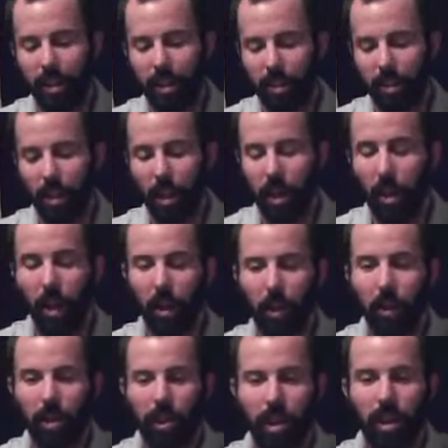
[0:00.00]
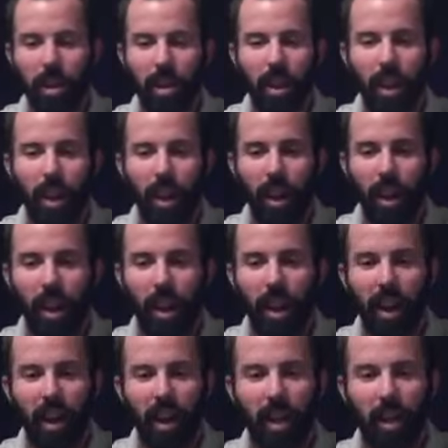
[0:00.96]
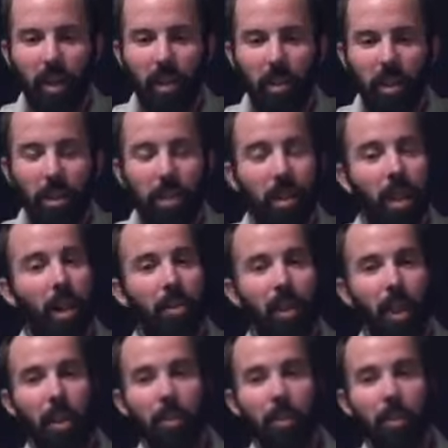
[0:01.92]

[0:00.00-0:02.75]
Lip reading: so it's kind of an